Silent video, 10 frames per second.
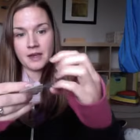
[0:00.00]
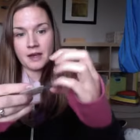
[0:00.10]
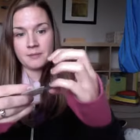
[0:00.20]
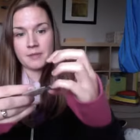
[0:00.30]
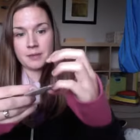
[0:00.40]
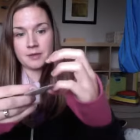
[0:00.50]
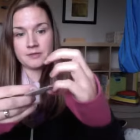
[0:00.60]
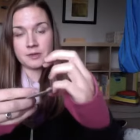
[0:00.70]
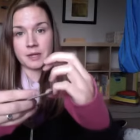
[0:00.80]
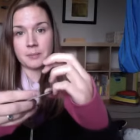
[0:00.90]
Maybe
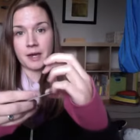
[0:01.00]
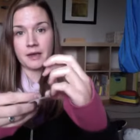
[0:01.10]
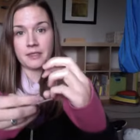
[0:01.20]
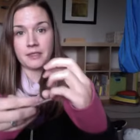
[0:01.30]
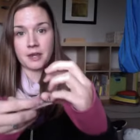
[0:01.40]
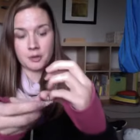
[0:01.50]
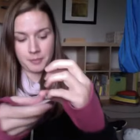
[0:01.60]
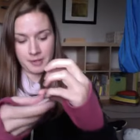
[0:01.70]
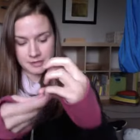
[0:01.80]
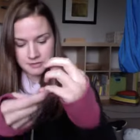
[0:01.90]
if you like buy their
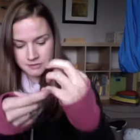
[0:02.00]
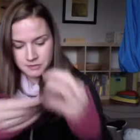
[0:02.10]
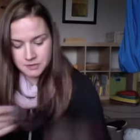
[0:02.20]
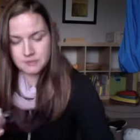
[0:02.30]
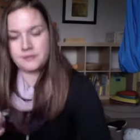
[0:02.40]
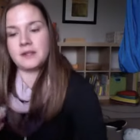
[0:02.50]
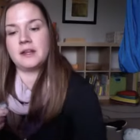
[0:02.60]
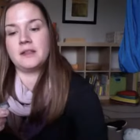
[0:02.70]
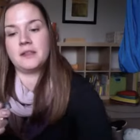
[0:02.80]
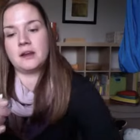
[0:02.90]
pencils, you can fit it
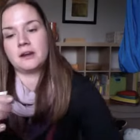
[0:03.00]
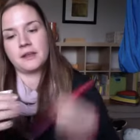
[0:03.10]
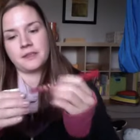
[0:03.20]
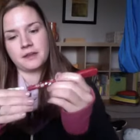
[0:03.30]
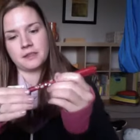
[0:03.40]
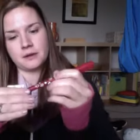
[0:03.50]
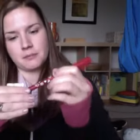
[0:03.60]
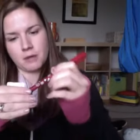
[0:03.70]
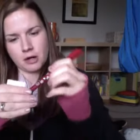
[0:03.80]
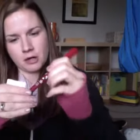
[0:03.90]
in there, and I think their
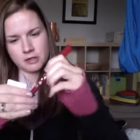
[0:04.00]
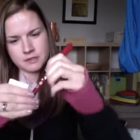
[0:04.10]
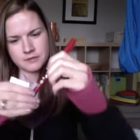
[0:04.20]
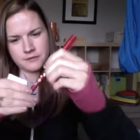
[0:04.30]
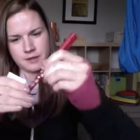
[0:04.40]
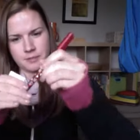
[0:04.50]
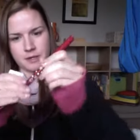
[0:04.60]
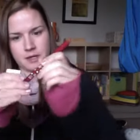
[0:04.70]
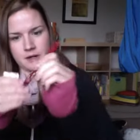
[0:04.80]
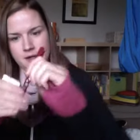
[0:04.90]
markers fit,
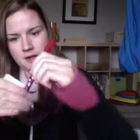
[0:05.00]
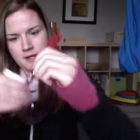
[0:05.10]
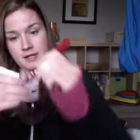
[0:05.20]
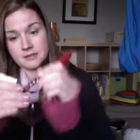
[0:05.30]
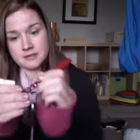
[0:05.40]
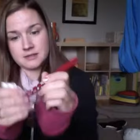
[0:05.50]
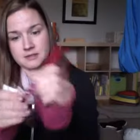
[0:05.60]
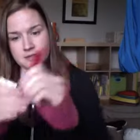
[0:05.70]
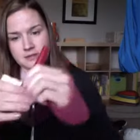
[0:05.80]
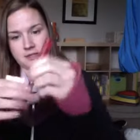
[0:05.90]
but it's
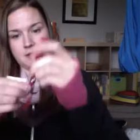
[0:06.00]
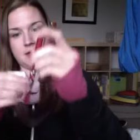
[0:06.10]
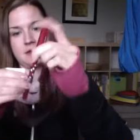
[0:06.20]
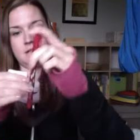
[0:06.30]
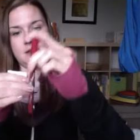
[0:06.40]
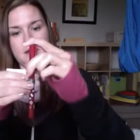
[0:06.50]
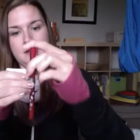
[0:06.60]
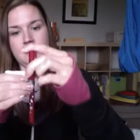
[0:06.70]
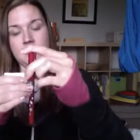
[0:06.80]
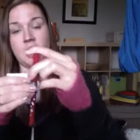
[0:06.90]
certainly
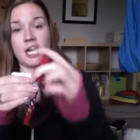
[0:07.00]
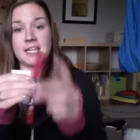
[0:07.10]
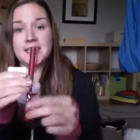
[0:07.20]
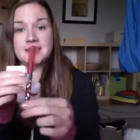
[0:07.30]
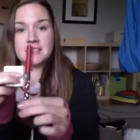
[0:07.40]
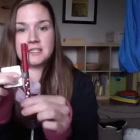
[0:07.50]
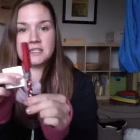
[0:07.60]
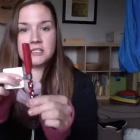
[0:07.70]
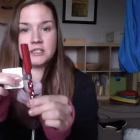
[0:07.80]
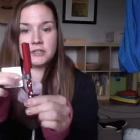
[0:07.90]
not easy
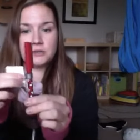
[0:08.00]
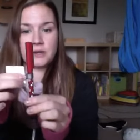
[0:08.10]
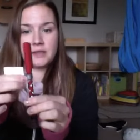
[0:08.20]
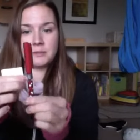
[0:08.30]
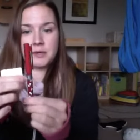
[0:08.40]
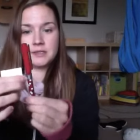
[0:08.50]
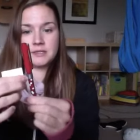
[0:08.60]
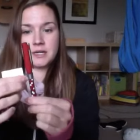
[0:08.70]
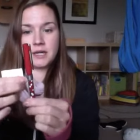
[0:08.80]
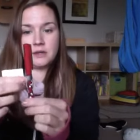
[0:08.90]
to do, and the
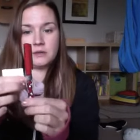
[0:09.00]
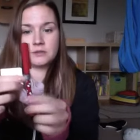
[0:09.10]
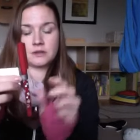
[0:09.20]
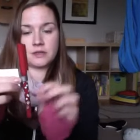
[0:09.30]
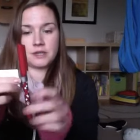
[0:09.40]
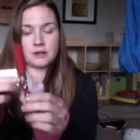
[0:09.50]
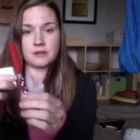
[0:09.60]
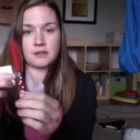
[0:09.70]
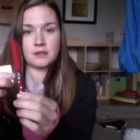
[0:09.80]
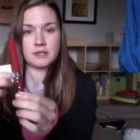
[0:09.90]
pins that I use are thicker
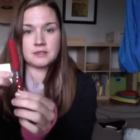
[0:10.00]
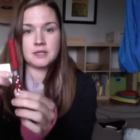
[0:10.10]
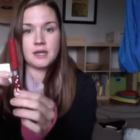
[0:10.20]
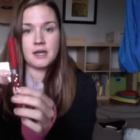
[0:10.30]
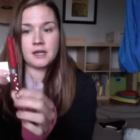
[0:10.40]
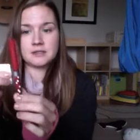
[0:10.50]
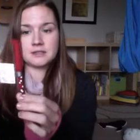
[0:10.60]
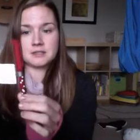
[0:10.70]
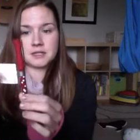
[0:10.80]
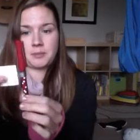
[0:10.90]
than this. It's
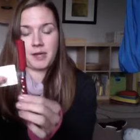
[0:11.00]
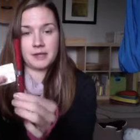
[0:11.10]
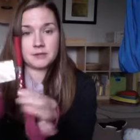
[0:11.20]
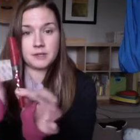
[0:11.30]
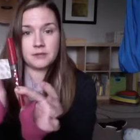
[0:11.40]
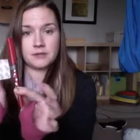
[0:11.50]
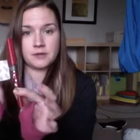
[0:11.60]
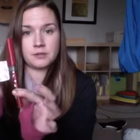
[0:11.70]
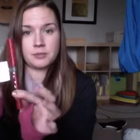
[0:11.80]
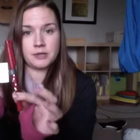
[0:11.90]
just like a pain, so I never
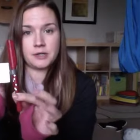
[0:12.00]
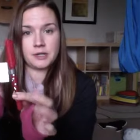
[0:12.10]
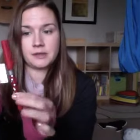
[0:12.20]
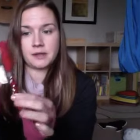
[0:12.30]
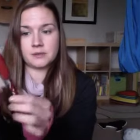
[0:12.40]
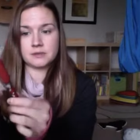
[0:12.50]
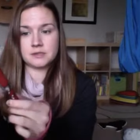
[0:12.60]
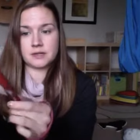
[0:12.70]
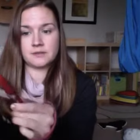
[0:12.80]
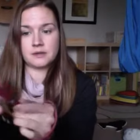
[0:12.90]
even put it in. That was
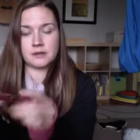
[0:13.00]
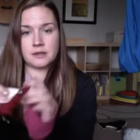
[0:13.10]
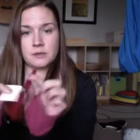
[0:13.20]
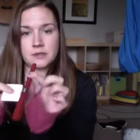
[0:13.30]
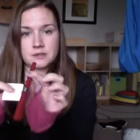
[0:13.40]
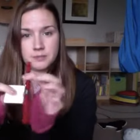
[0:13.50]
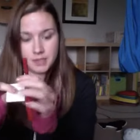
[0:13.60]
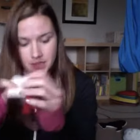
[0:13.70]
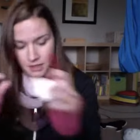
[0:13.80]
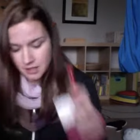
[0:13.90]
definitely a waste of
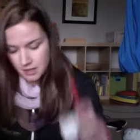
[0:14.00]
money.